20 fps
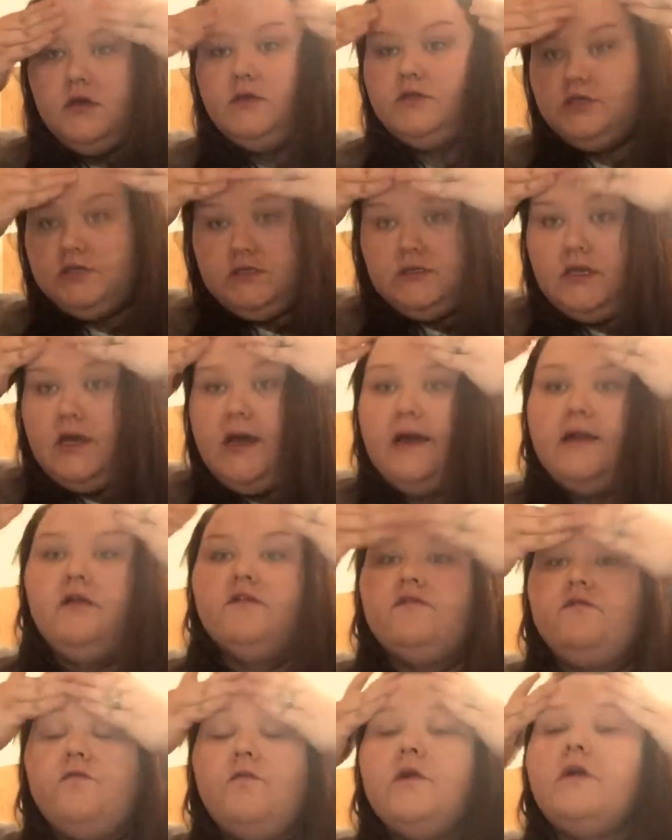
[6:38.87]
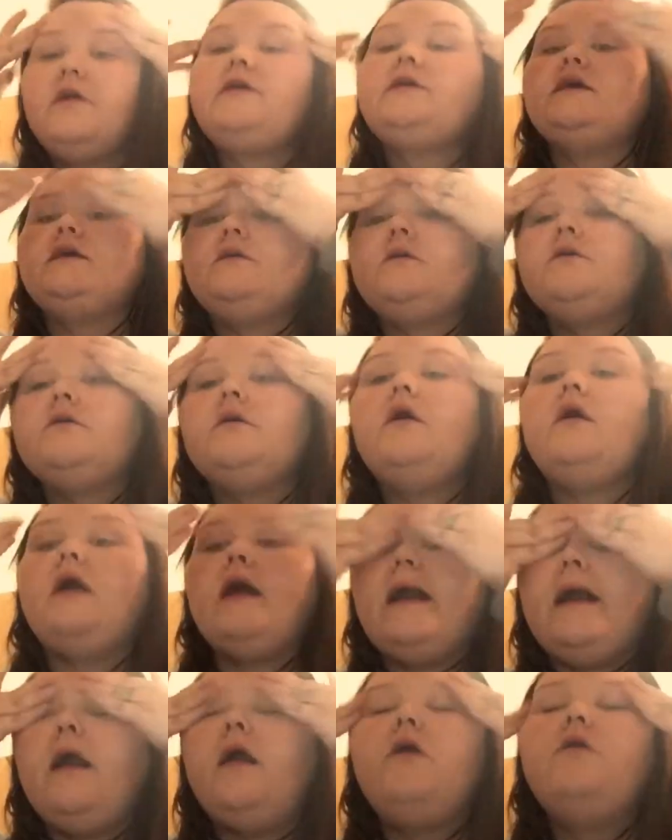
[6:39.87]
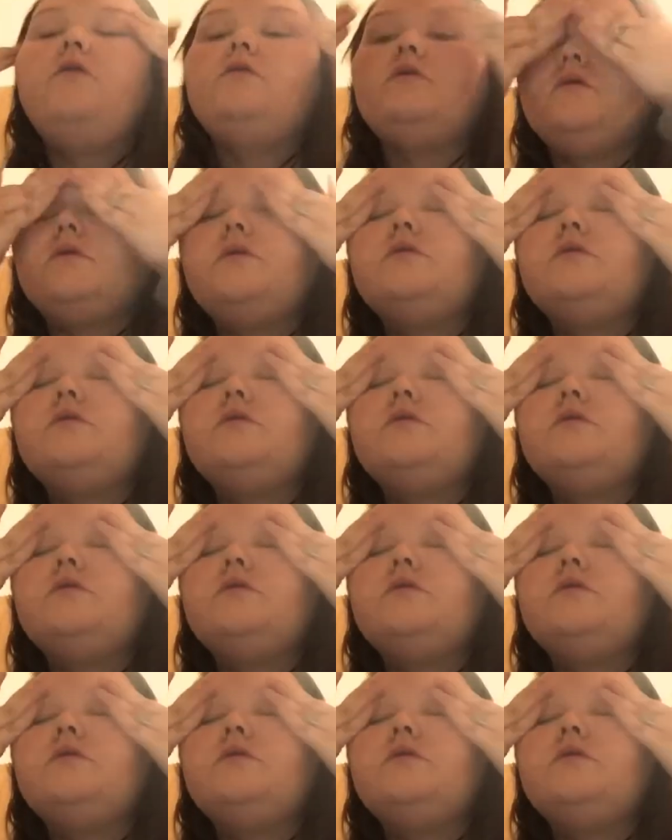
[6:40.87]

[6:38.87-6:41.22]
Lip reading: just kind of work it out.